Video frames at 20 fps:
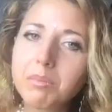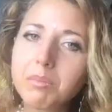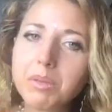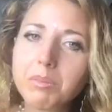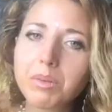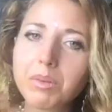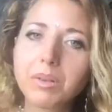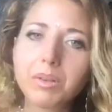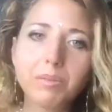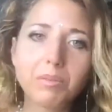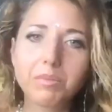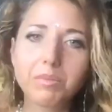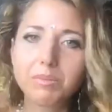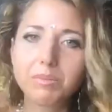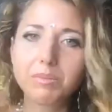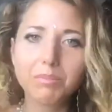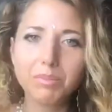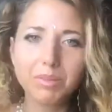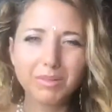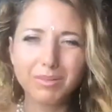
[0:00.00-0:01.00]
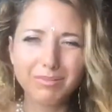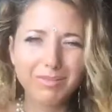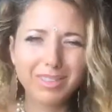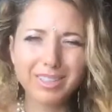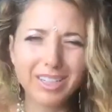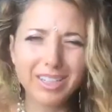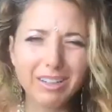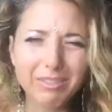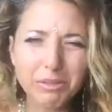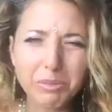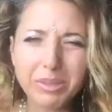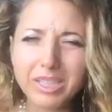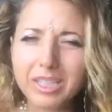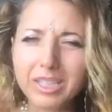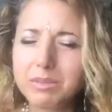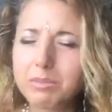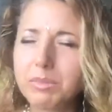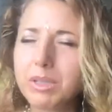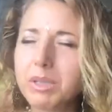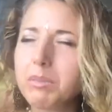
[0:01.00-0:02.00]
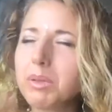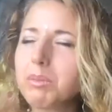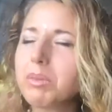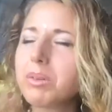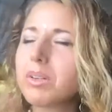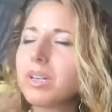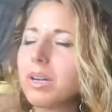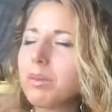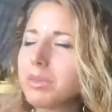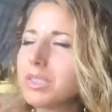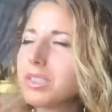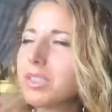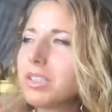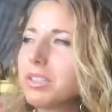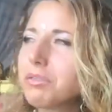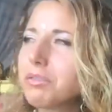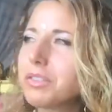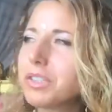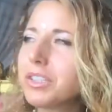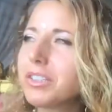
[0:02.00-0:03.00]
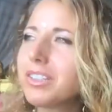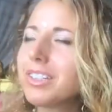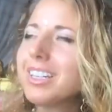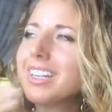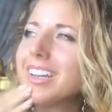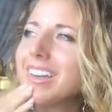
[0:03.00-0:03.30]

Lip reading: people. Everybody has mean people come into their field,